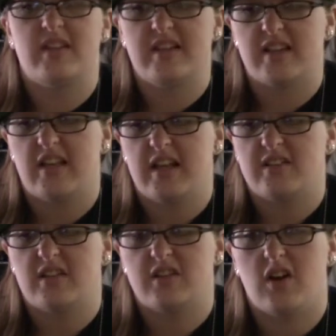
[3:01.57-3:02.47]
things I like
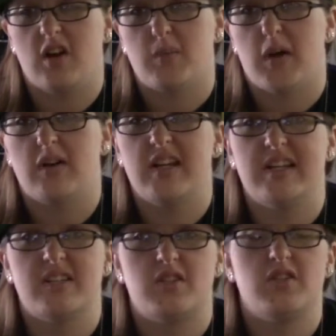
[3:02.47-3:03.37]
to talk about
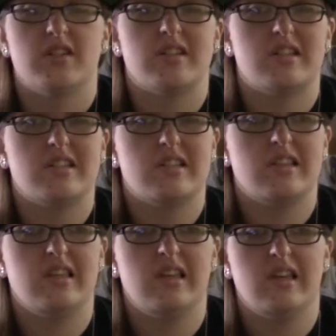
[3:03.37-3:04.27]
is just
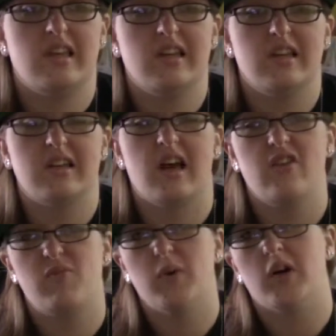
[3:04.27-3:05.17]
the kind
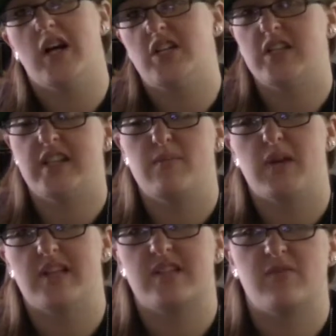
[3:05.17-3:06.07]
of progression that
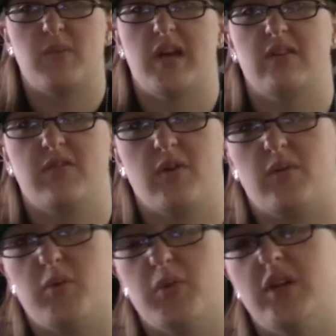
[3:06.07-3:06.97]
bands have made from
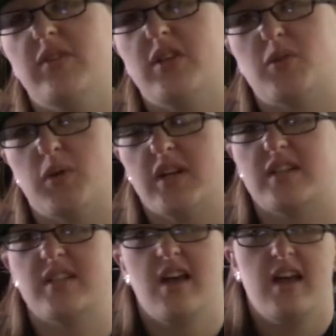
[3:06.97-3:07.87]
their previous
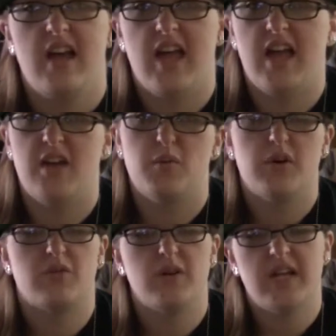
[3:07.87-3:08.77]
works. And
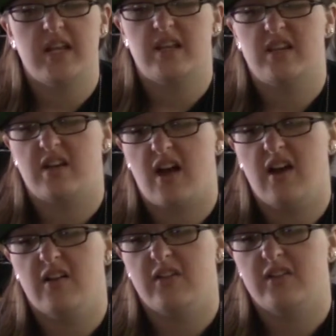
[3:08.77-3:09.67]
with Red Handed
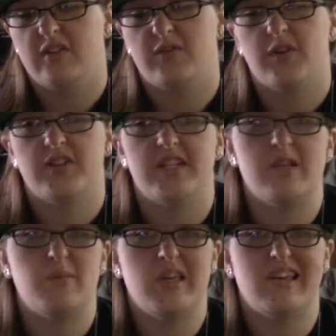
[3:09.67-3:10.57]
Denial, their first
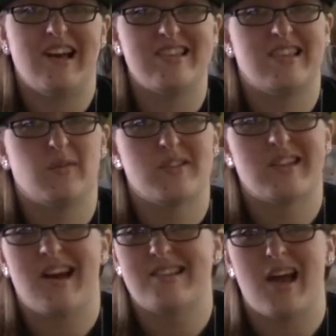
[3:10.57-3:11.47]
EP, Eyes and Liquid
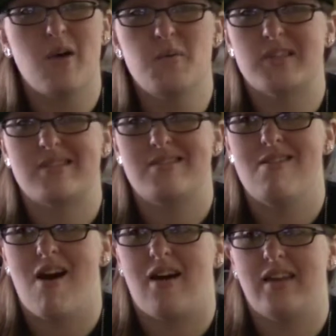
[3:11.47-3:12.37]
Skies, I was
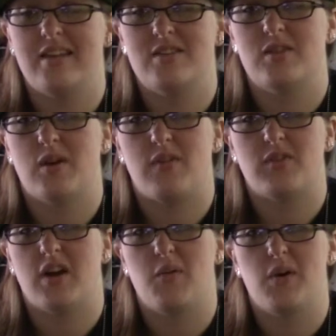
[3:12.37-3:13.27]
not into
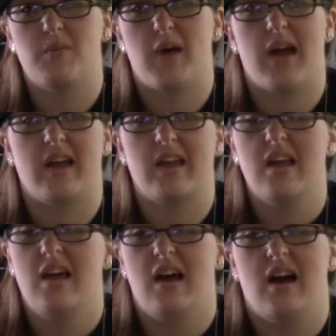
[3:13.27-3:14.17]
after I went back.
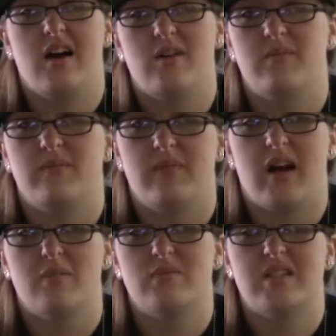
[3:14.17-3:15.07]

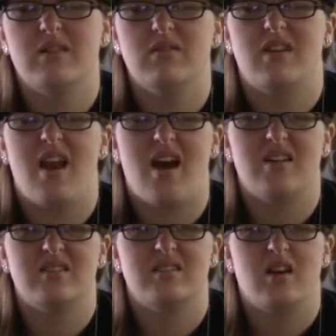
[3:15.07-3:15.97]
I'm still
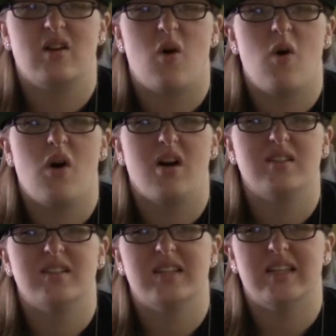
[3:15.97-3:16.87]
not
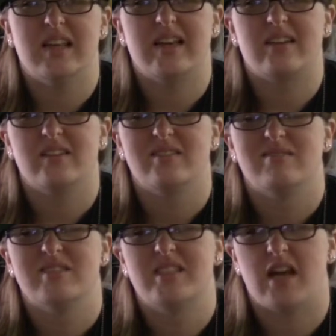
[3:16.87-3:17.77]
wholeheartedly like
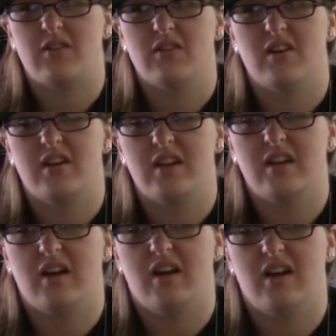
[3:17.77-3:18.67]
settled on it.
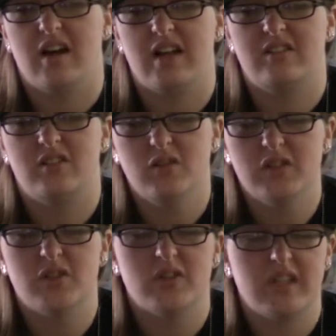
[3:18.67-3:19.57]
I do
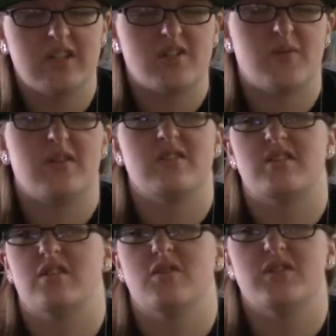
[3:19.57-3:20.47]
enjoy the
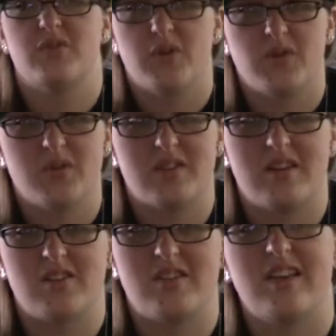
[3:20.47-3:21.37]
instrumentals. Lauren's vocals I
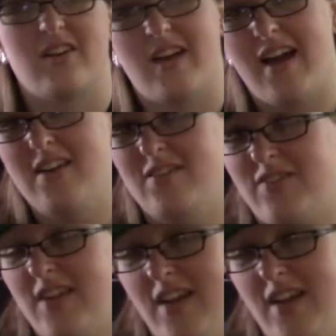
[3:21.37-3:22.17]
just think are kind of,